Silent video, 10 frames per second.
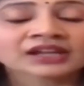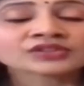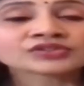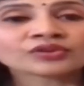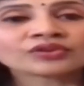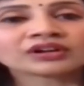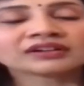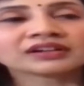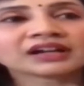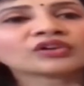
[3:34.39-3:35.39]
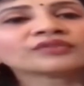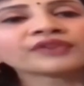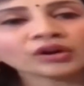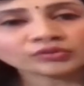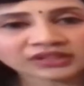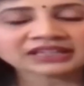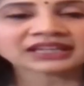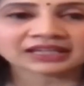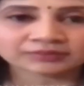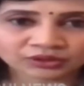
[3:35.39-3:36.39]
So a fountain
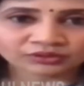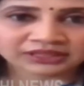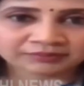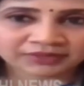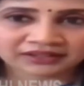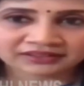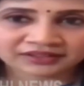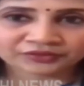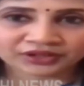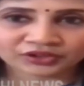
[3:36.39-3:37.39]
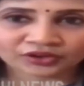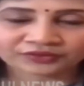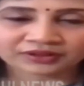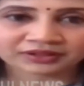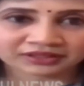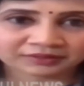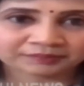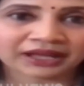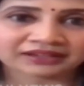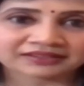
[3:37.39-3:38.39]
can be only made in the front of a
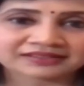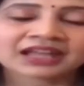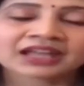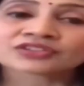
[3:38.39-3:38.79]
palace.